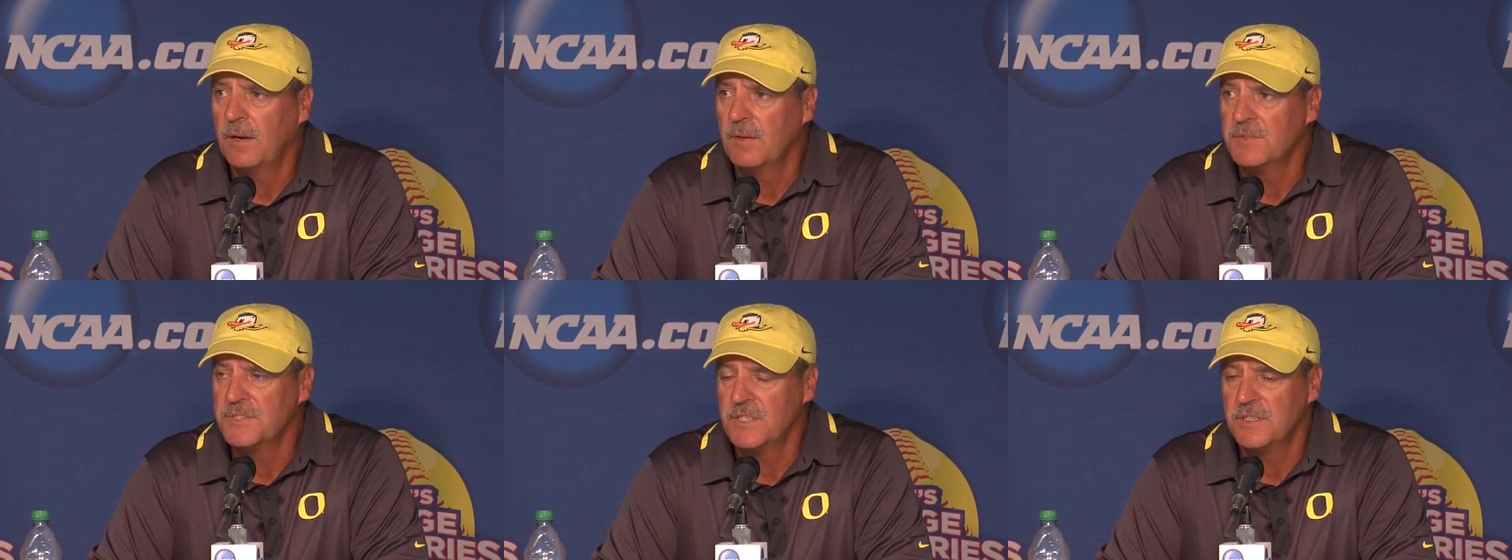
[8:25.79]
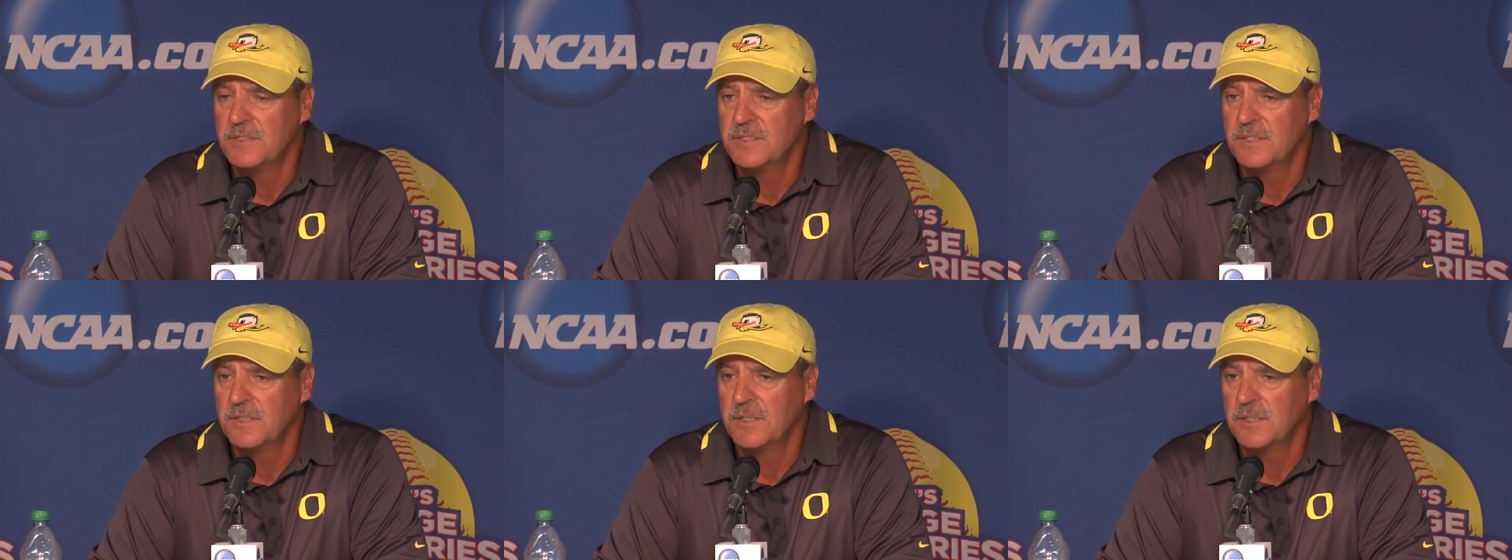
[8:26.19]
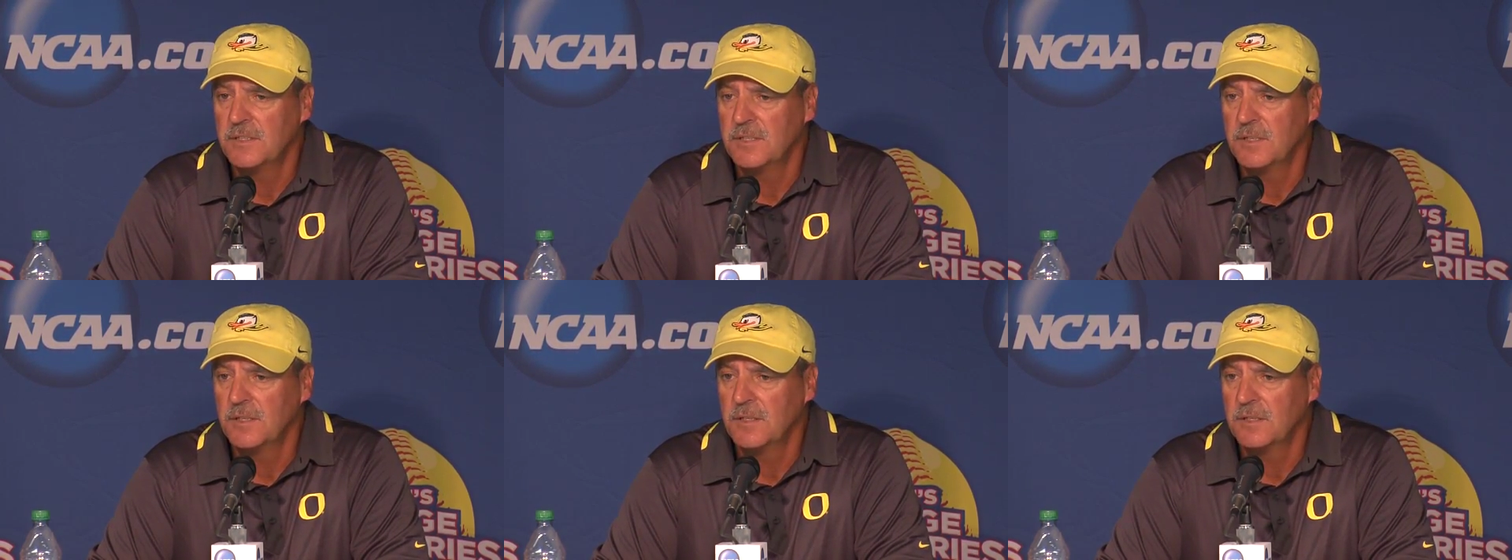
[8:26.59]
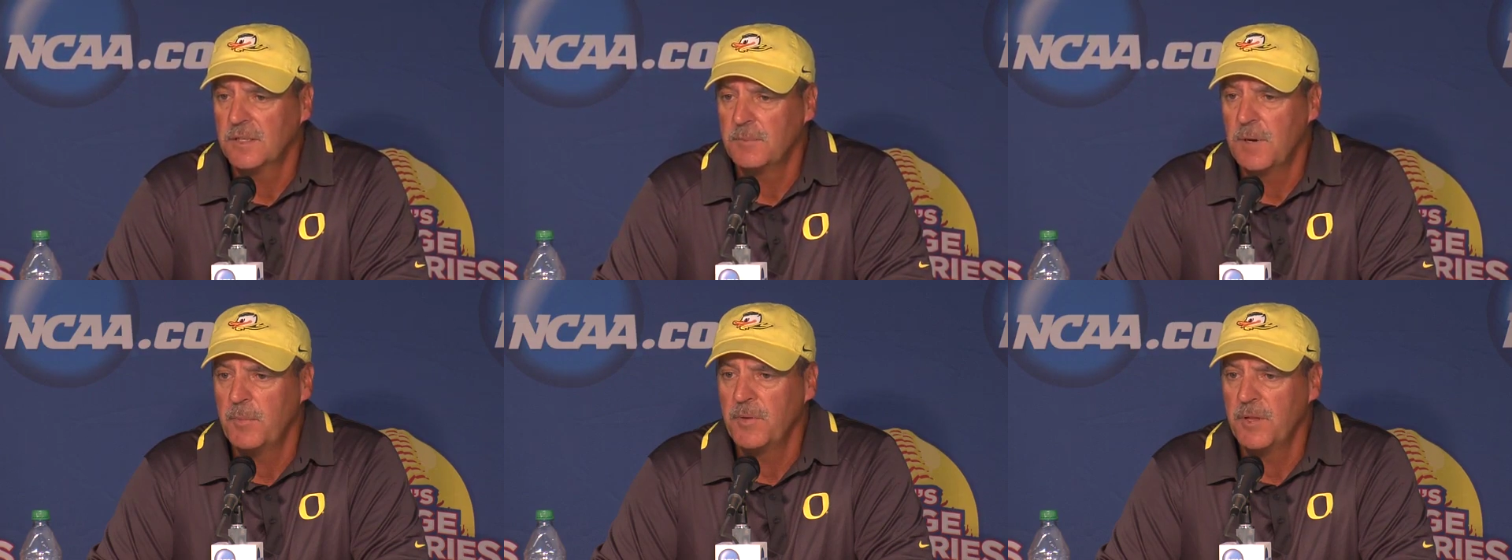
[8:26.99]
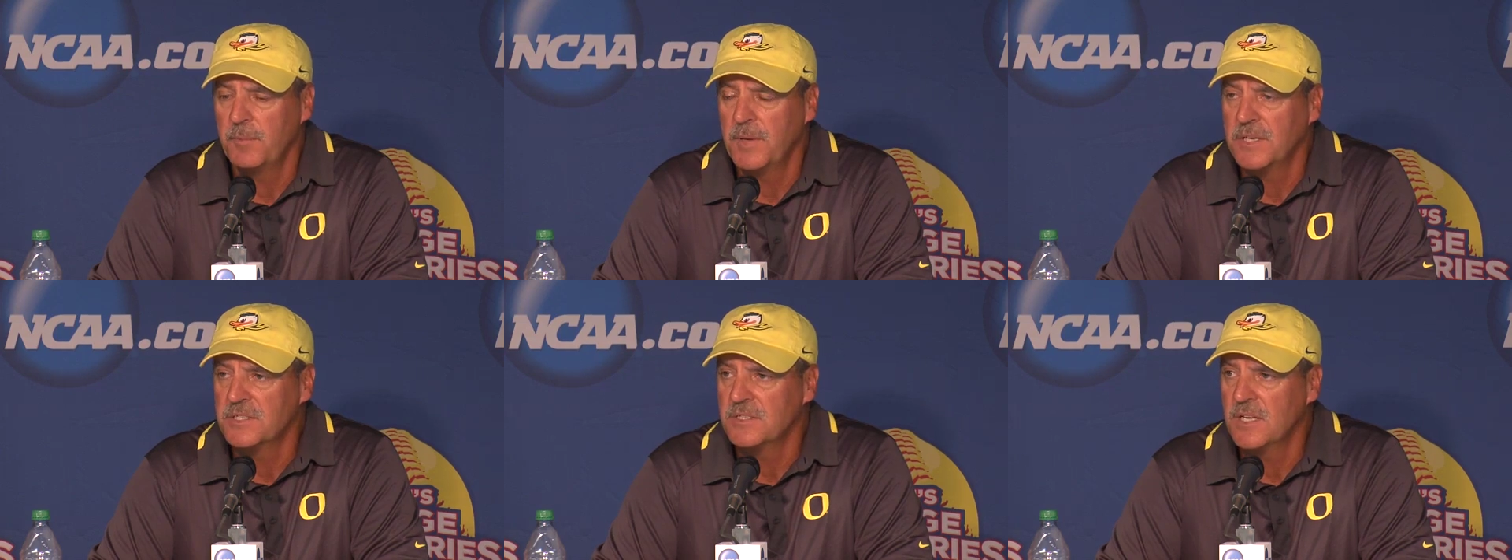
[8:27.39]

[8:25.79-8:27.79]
Obviously, to, to come up on the big